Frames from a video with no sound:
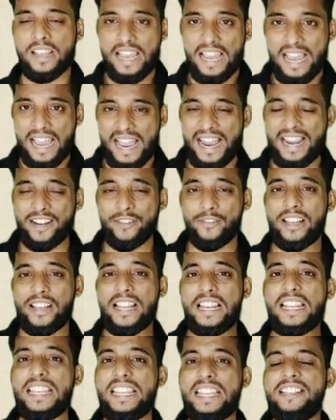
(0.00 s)
and we
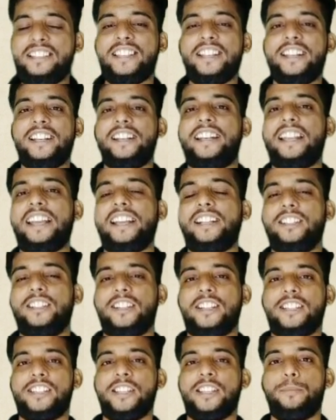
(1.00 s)
can easily take the
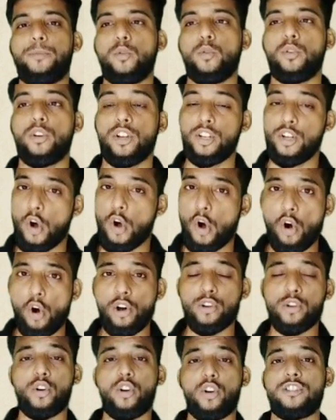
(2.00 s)
reciprocal
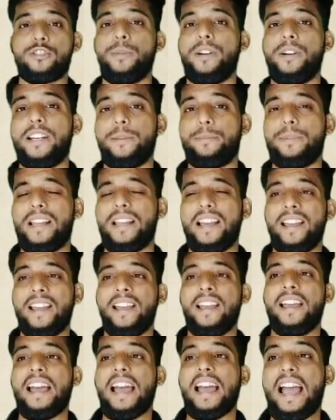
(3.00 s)
or cross multiply
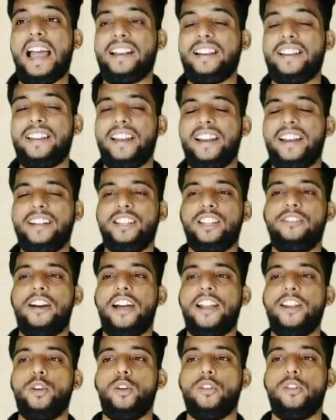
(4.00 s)
and get the
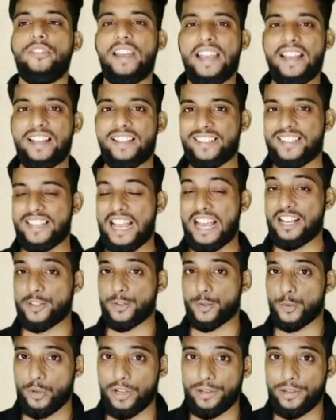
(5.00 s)
value of x as
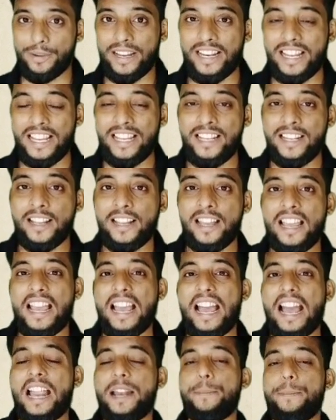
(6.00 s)
1 by 9
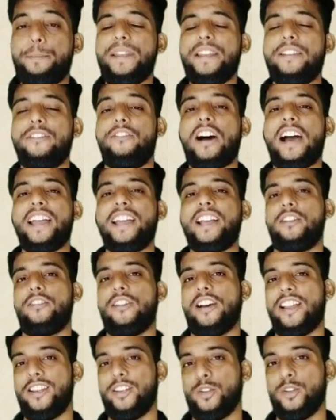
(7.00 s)
and b y ka
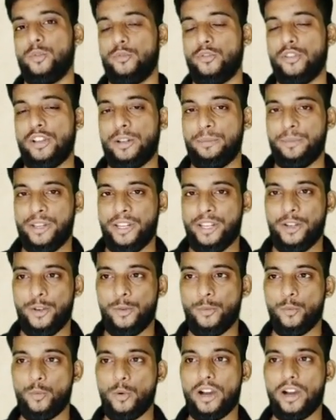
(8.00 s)
value will be
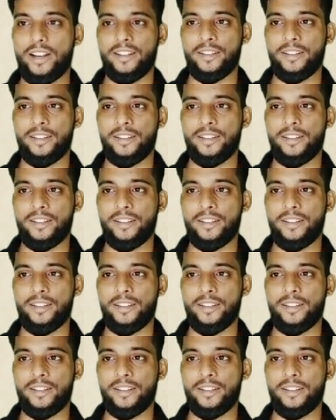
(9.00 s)
1.